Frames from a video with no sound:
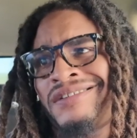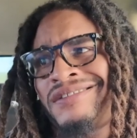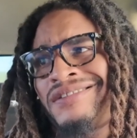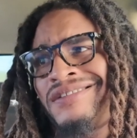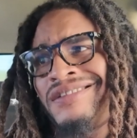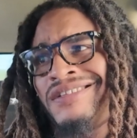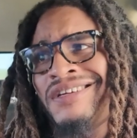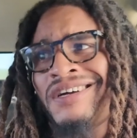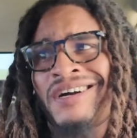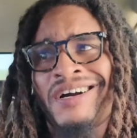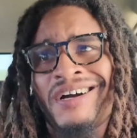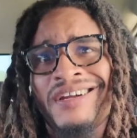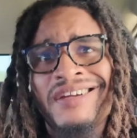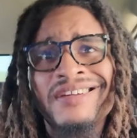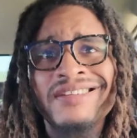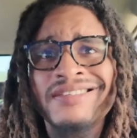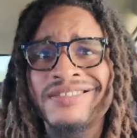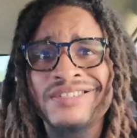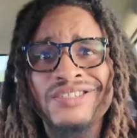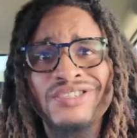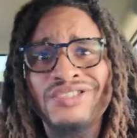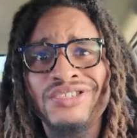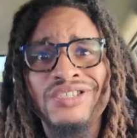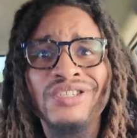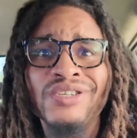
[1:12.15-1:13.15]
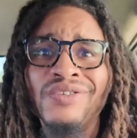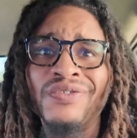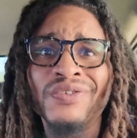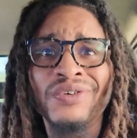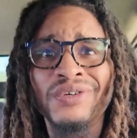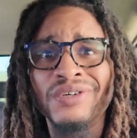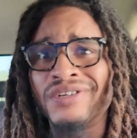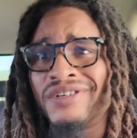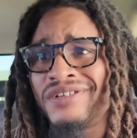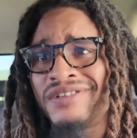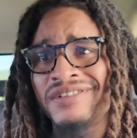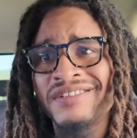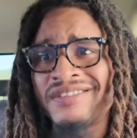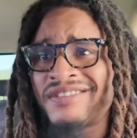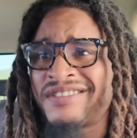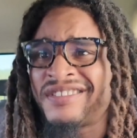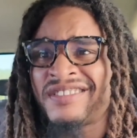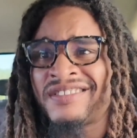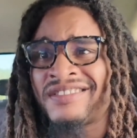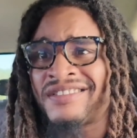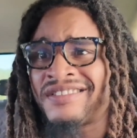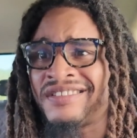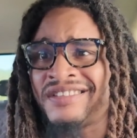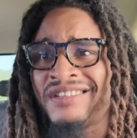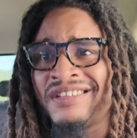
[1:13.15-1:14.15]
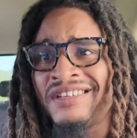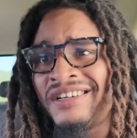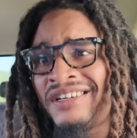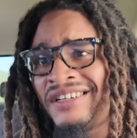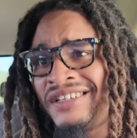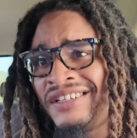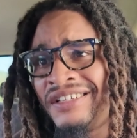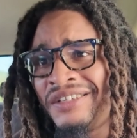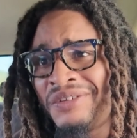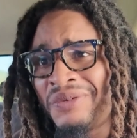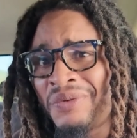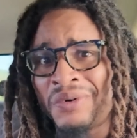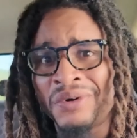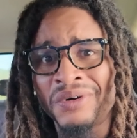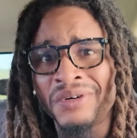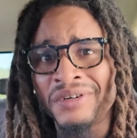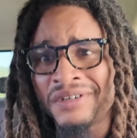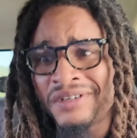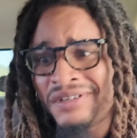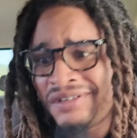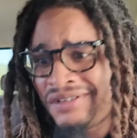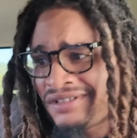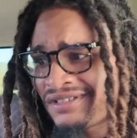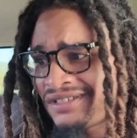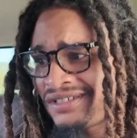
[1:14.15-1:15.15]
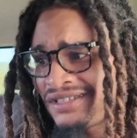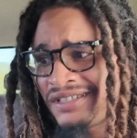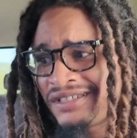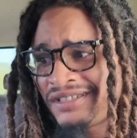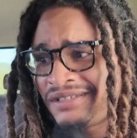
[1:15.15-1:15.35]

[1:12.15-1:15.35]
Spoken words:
the highest achievers in the world,